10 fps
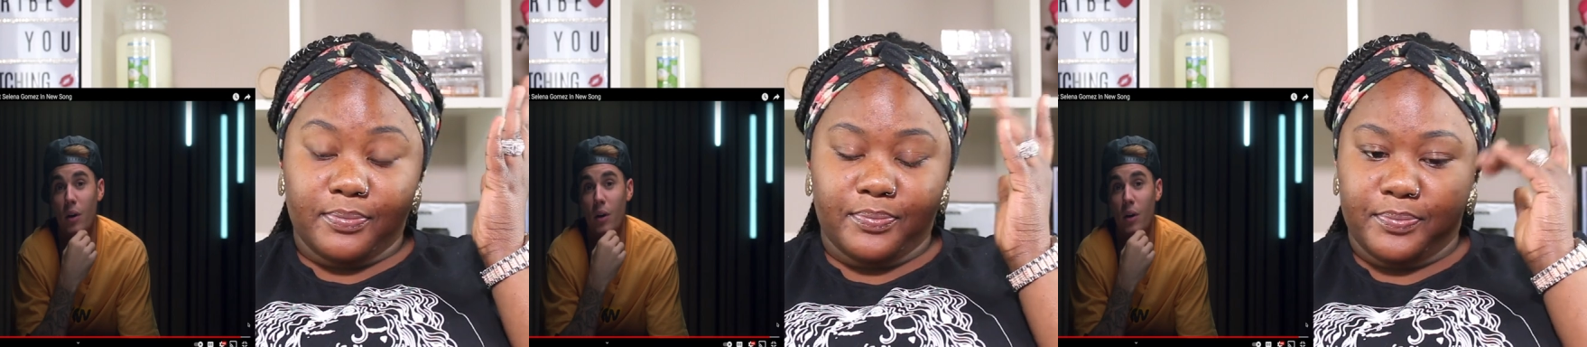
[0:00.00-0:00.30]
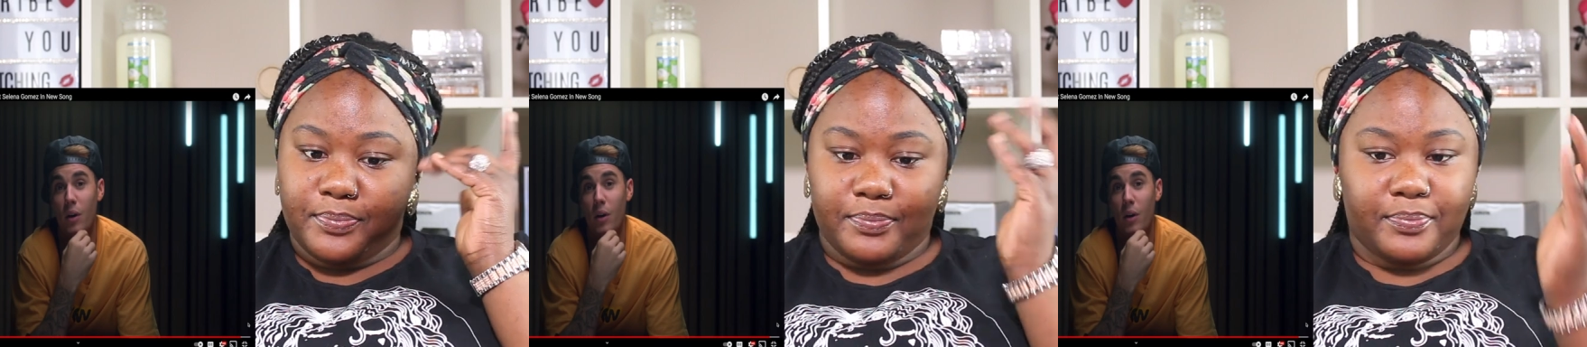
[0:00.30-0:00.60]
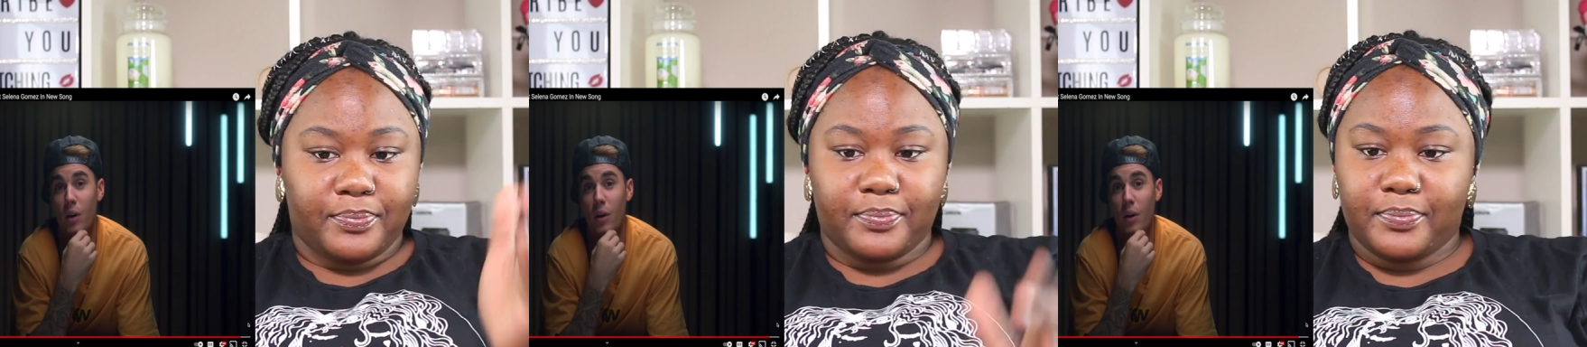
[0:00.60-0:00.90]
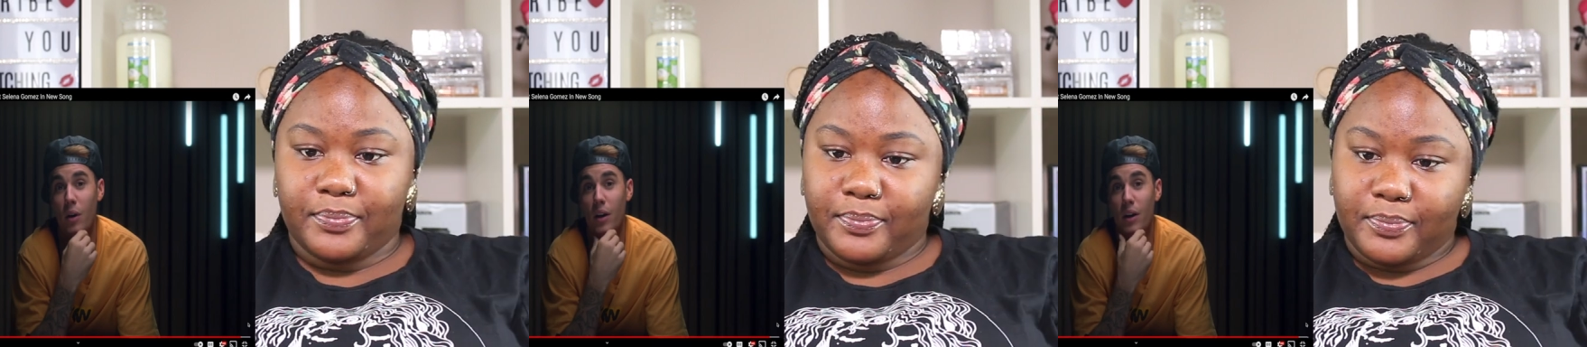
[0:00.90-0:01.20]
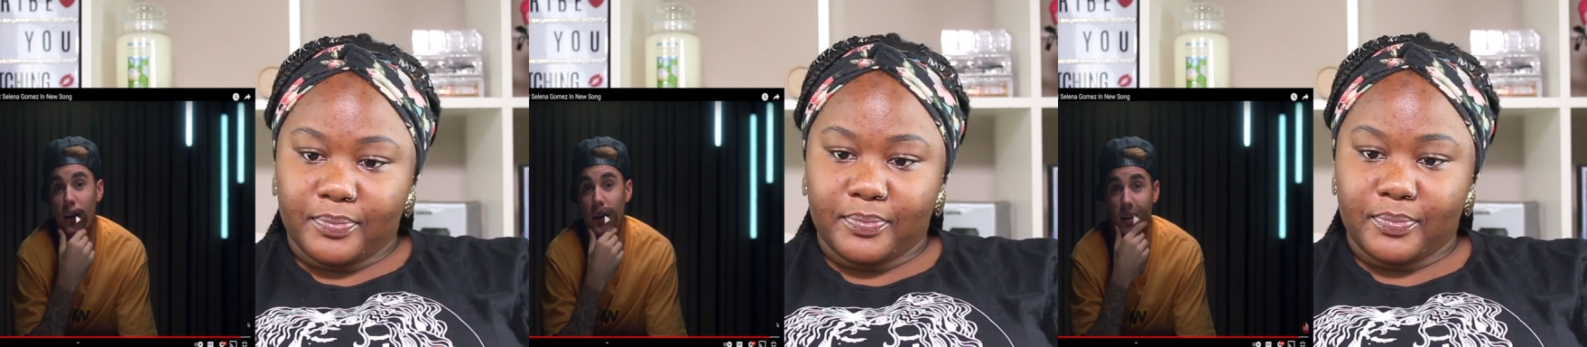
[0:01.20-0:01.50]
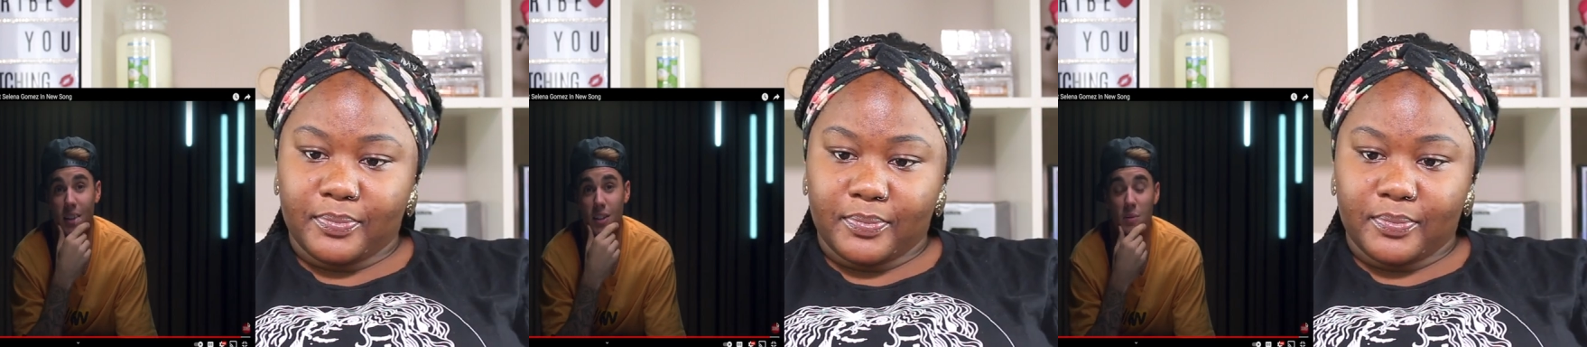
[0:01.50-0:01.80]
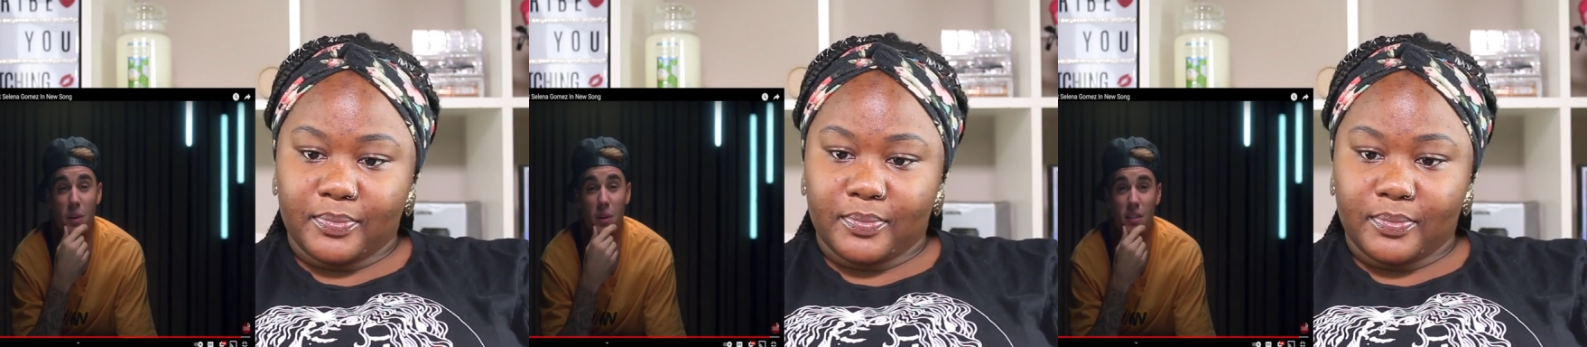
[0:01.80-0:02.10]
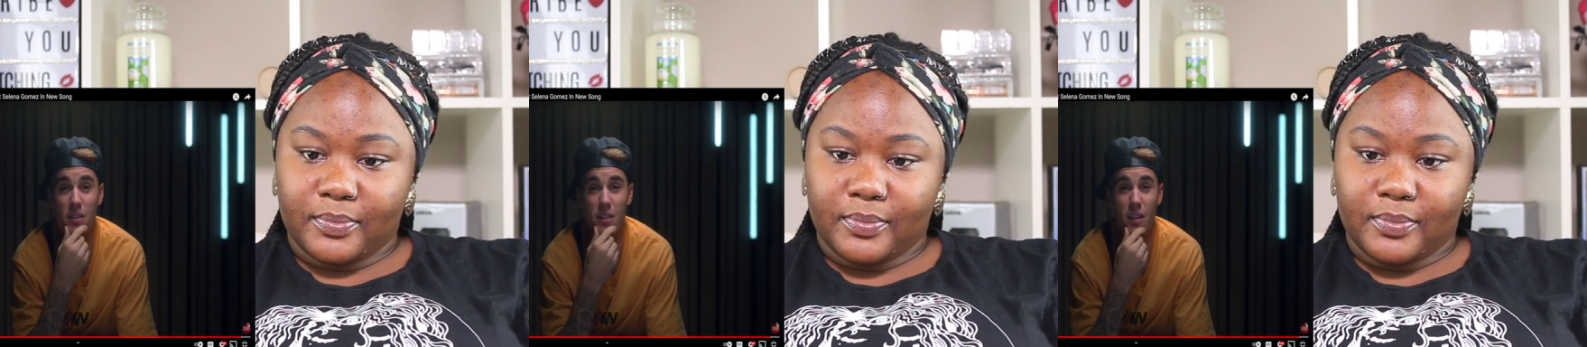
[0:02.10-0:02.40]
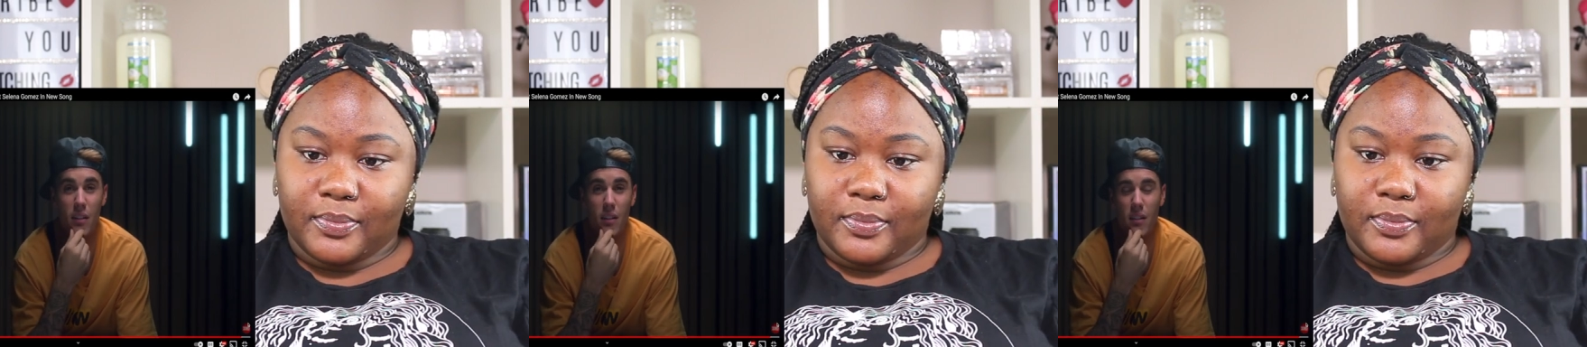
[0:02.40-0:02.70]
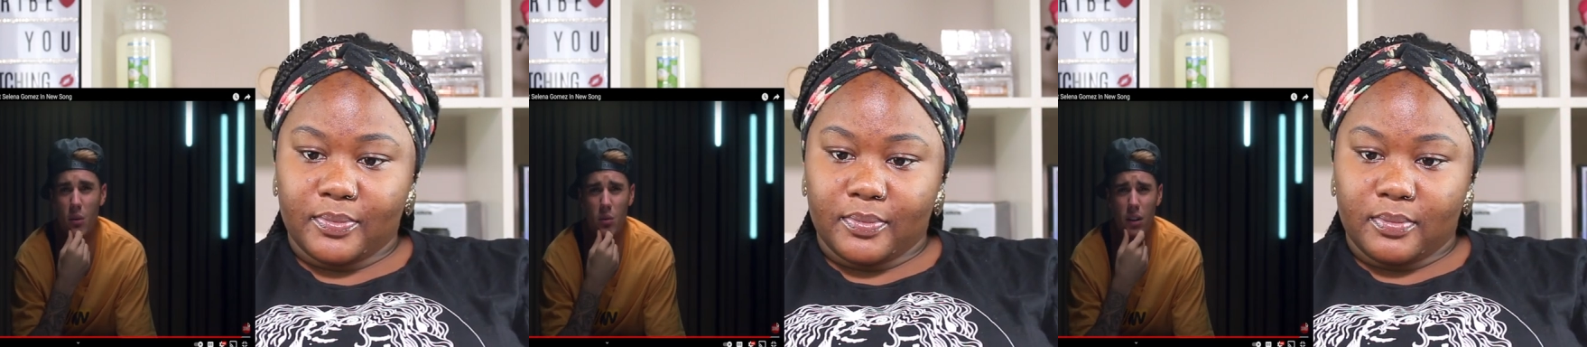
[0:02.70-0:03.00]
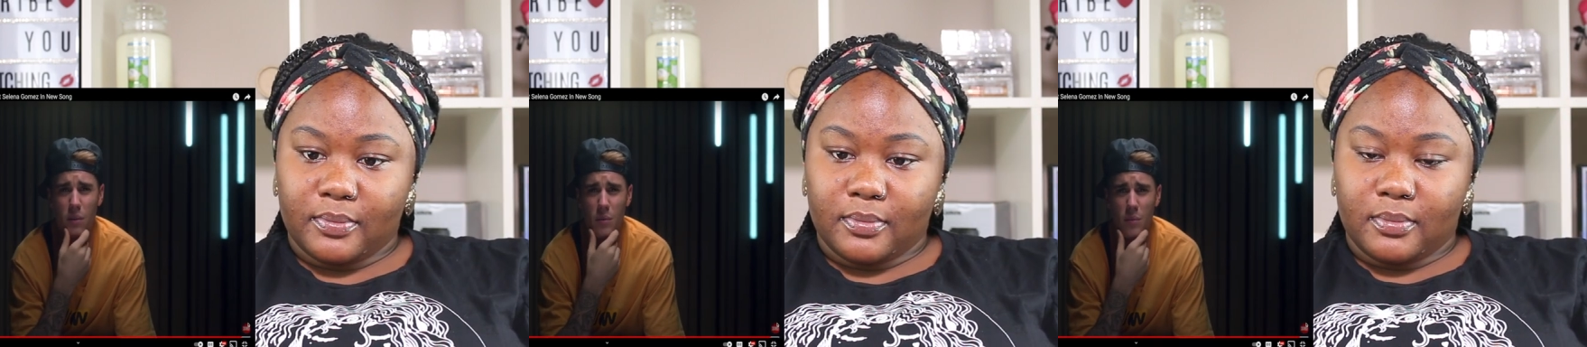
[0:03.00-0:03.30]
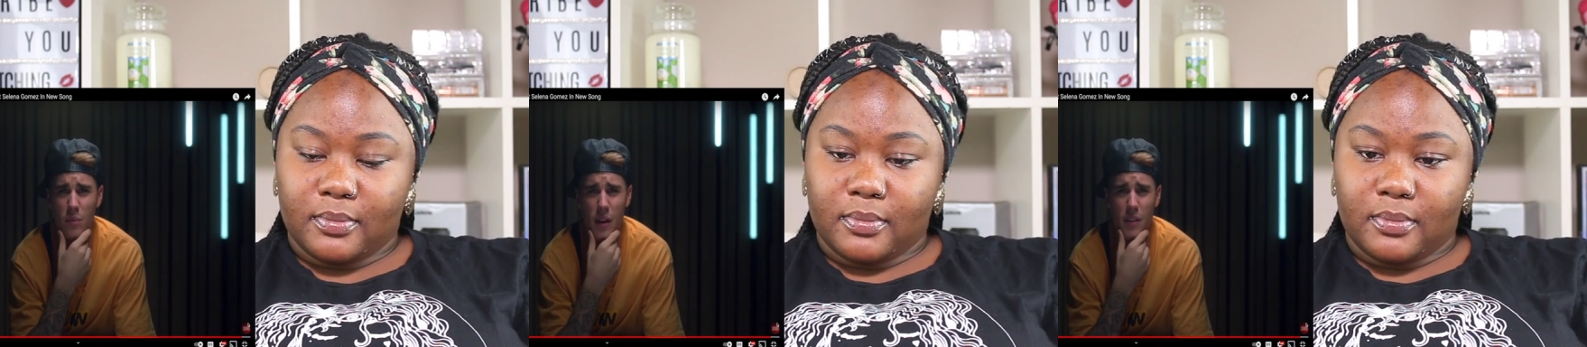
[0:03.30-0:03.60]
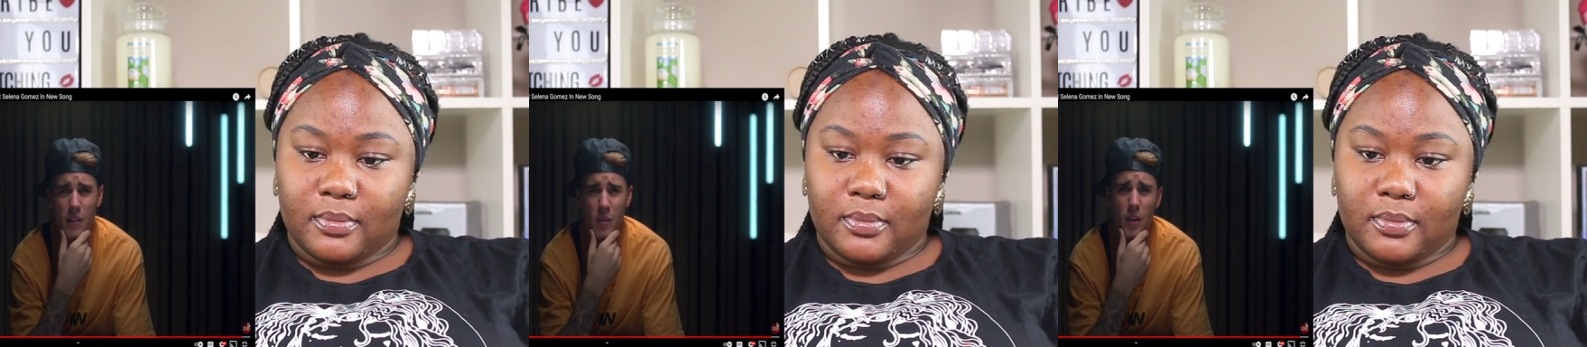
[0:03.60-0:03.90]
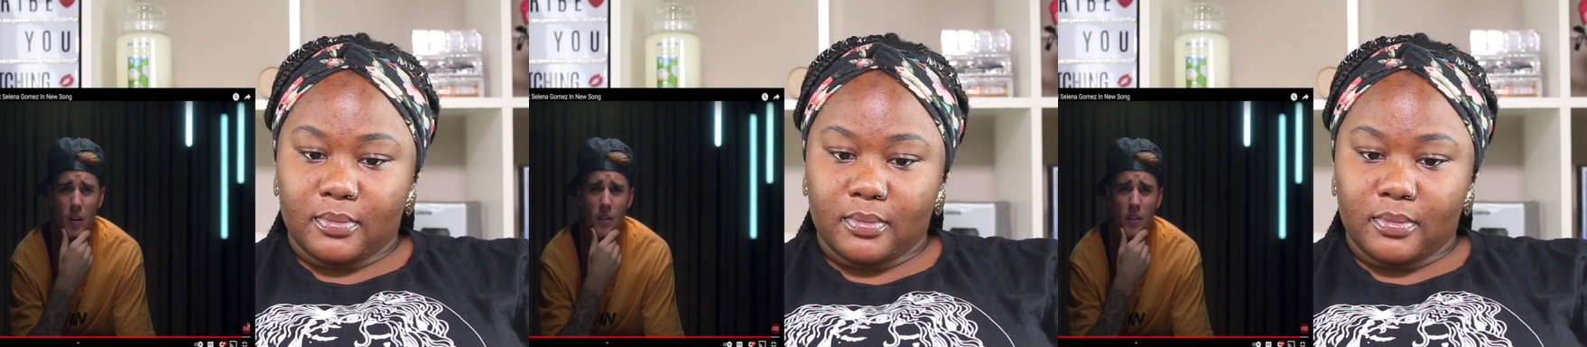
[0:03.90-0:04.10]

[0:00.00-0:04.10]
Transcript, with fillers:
Speaker 1: think he's definitely throwing hints about missing Selena. But what about